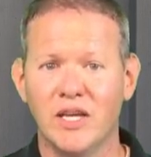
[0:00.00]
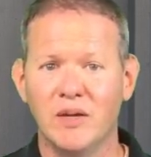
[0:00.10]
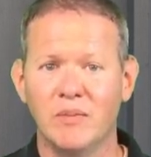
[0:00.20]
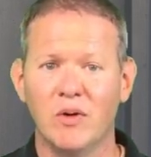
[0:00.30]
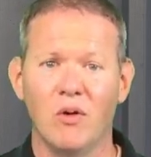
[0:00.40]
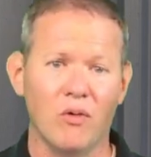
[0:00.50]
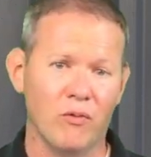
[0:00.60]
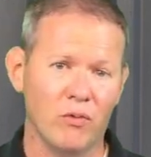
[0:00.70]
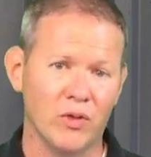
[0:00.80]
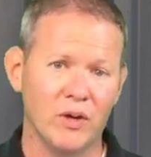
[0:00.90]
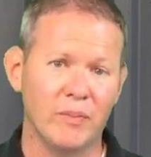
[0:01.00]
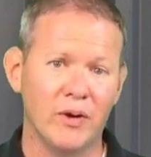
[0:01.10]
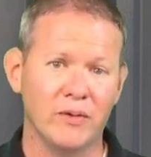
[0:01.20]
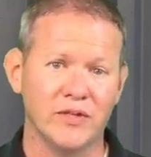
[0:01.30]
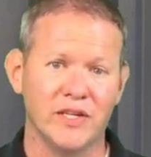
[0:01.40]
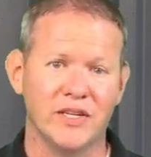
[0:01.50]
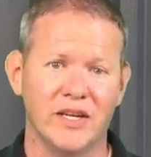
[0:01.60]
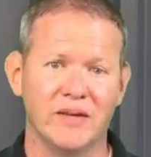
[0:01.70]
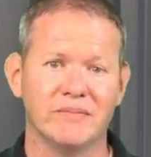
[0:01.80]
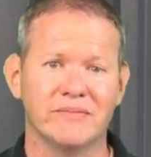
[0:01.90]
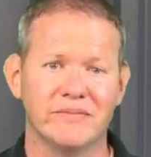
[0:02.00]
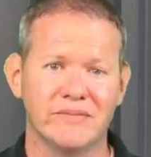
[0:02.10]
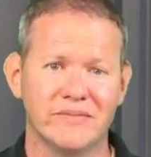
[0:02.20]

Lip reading: team or for the opposing team.